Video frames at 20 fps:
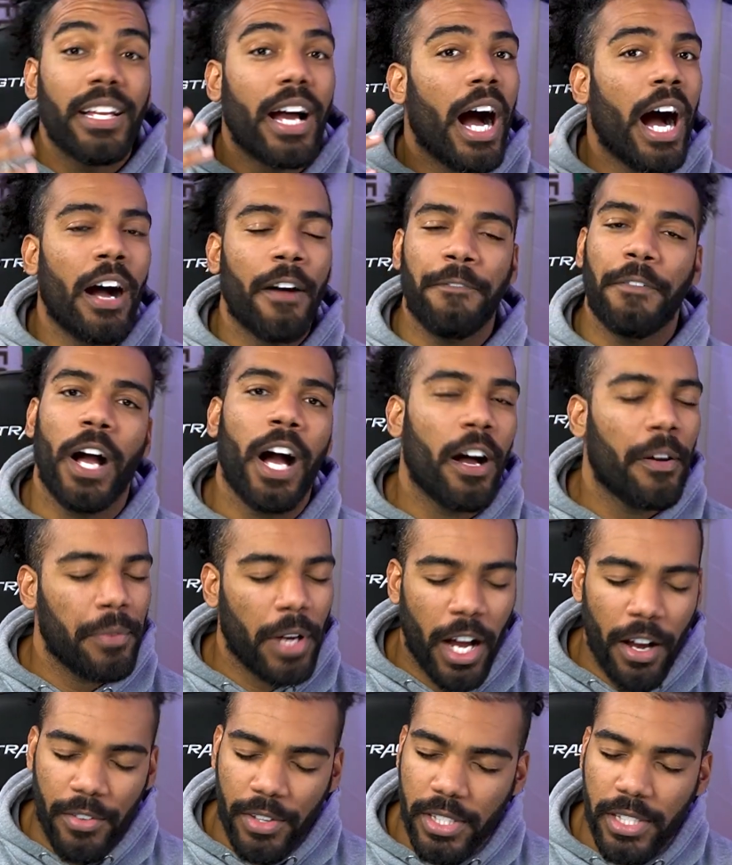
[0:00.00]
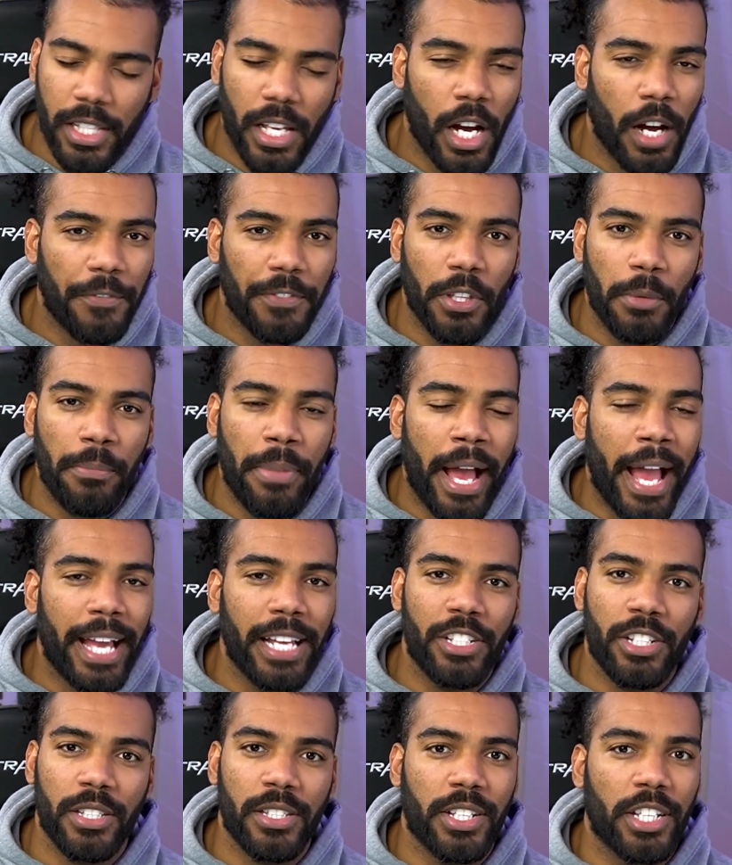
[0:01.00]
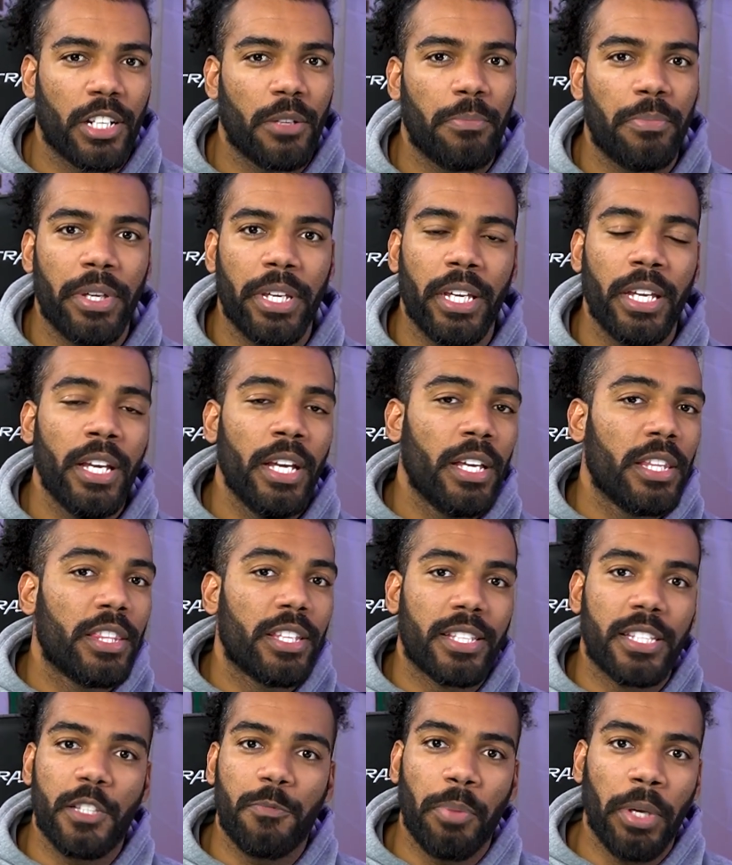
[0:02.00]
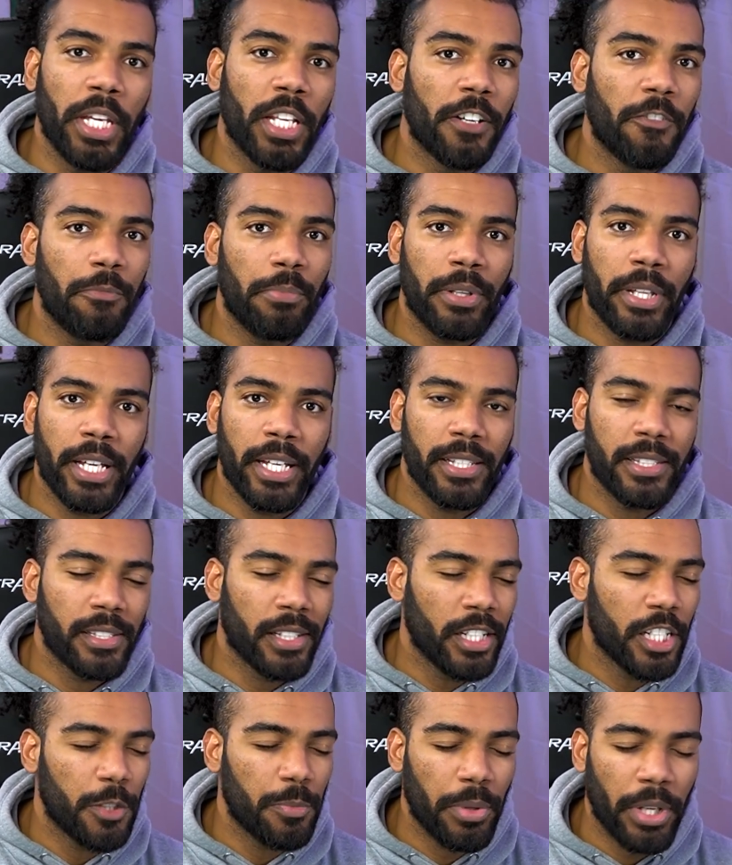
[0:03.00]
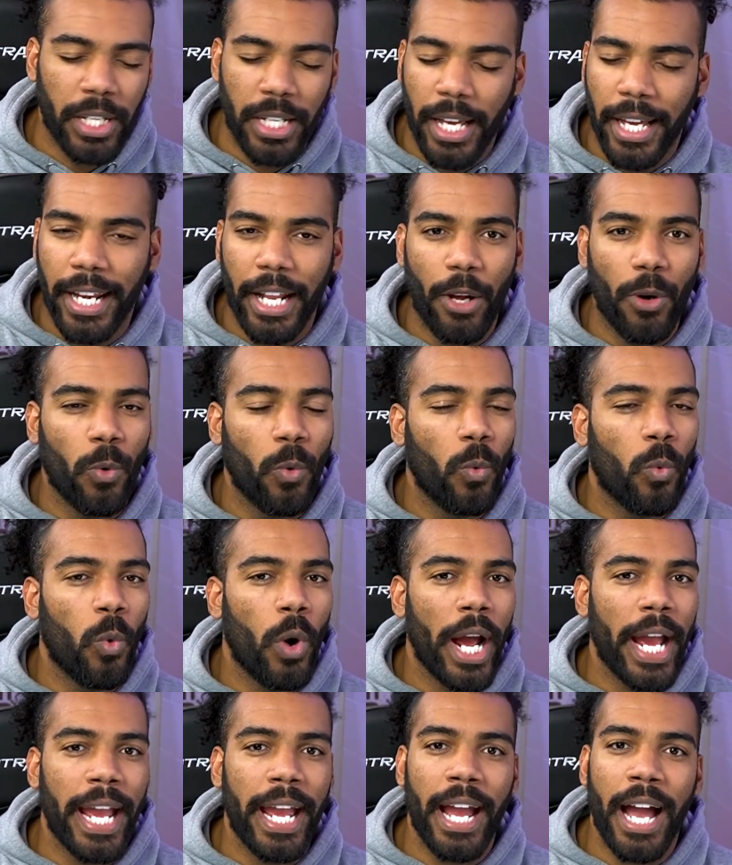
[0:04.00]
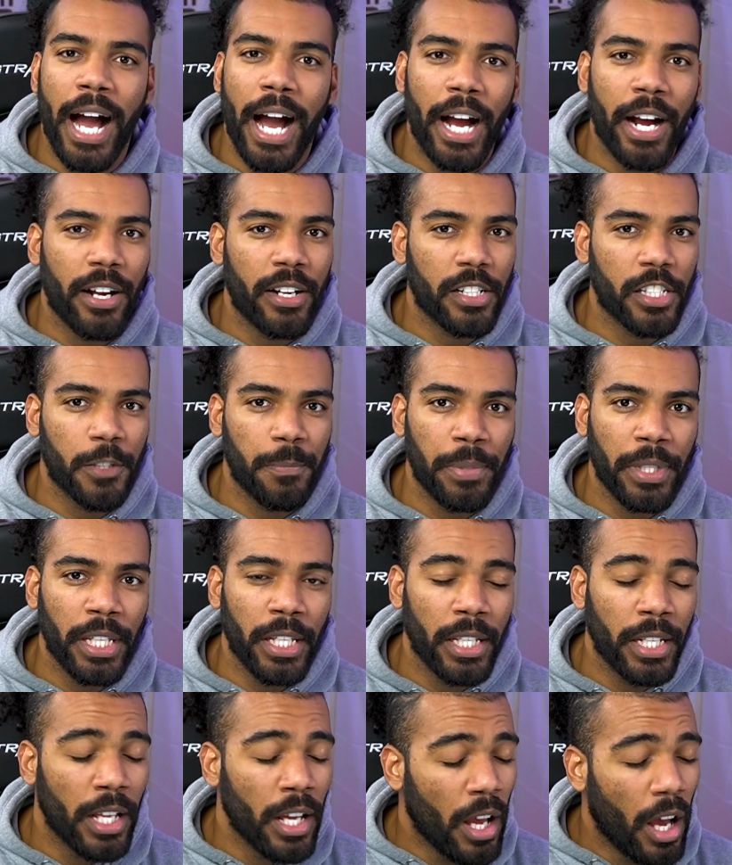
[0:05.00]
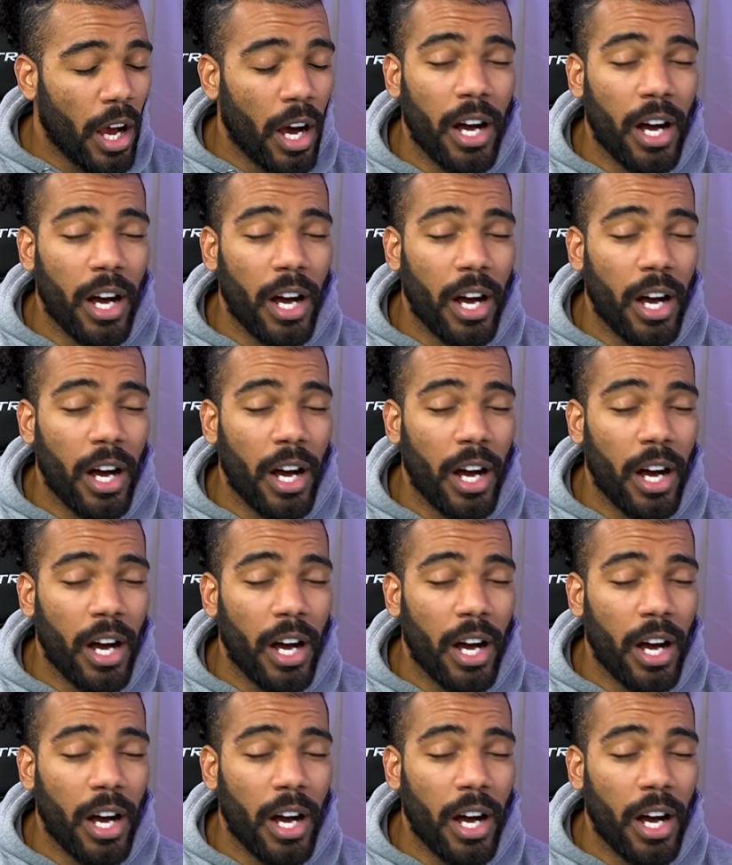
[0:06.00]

obviously off the bat, it's just going to be the speed of play. Sonny's playing at a way higher speed.